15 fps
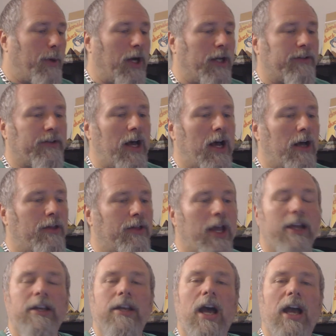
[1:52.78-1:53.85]
But uh,
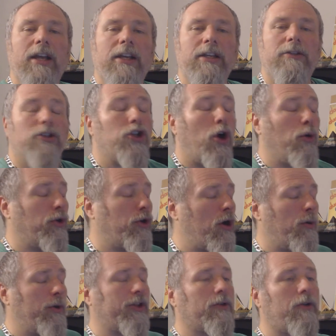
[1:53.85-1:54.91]
then I don't
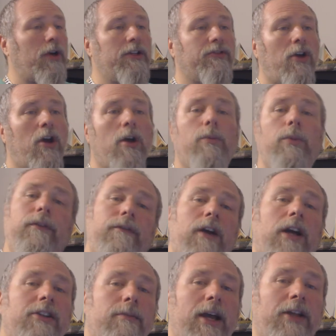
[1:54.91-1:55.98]
know what the grades are, and we
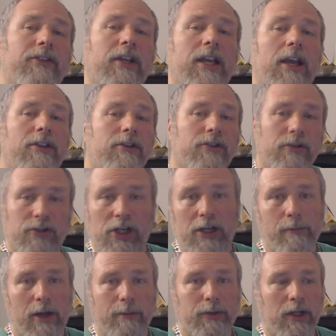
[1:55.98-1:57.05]
find them out together, so
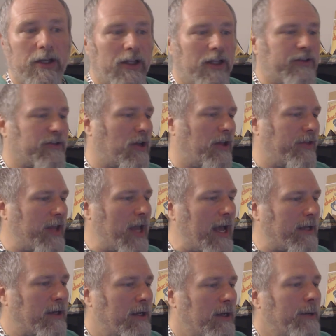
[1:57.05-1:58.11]
check my playlists on
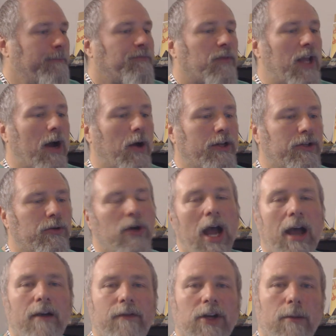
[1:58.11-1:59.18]
that. Now, I do
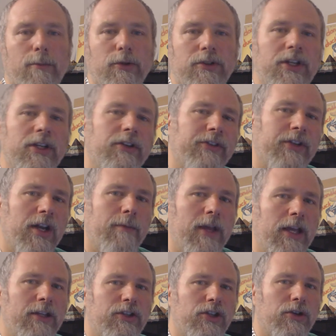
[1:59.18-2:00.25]
have a couple of deals that I
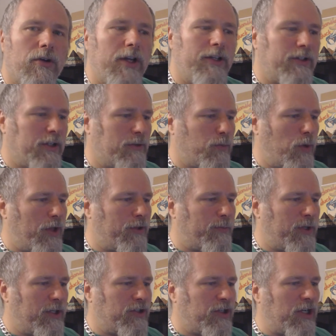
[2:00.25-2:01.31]
made sure I did with
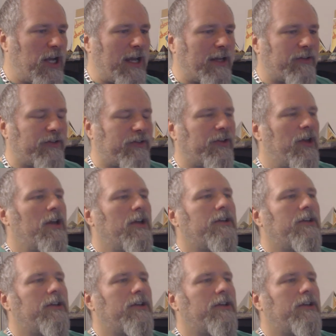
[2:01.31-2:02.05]
P G X.